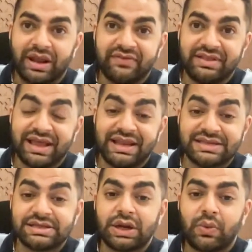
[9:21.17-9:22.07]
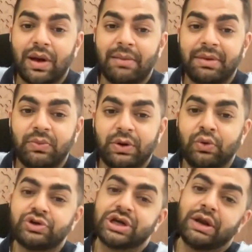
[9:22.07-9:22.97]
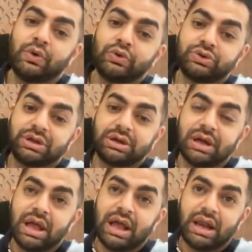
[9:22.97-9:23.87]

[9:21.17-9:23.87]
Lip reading: So wherever there is a requirement, we don't try and go to the